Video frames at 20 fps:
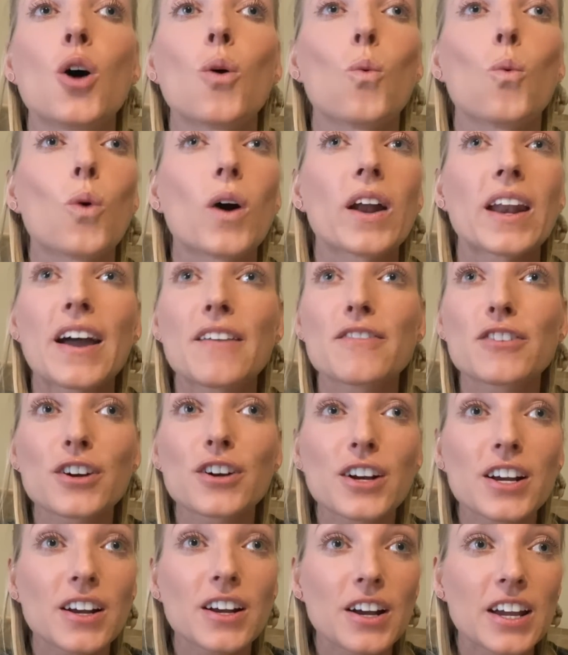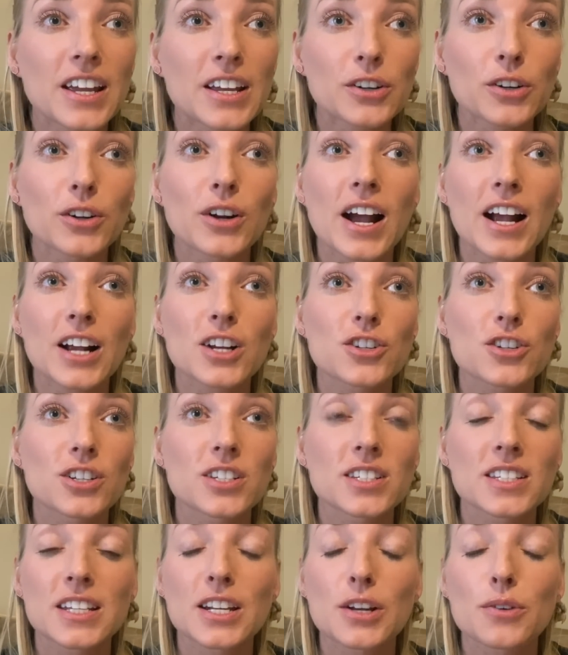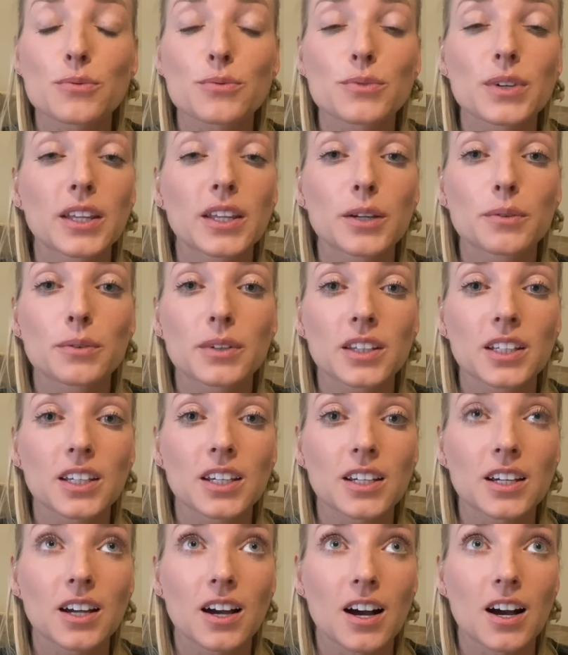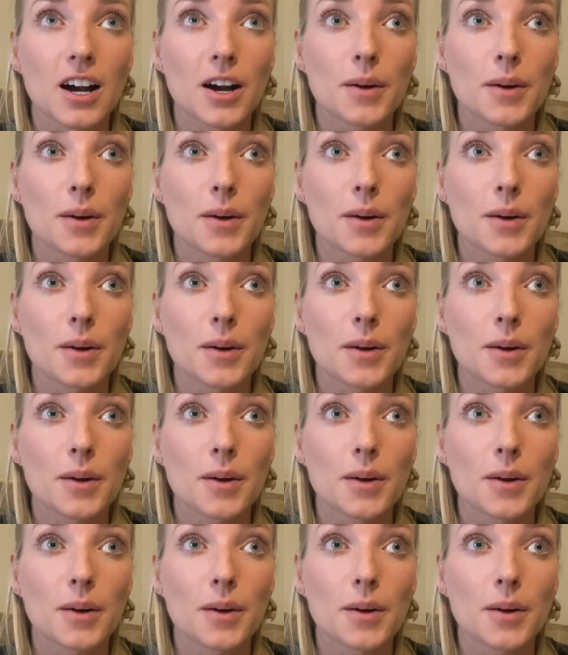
whatever interactions that it really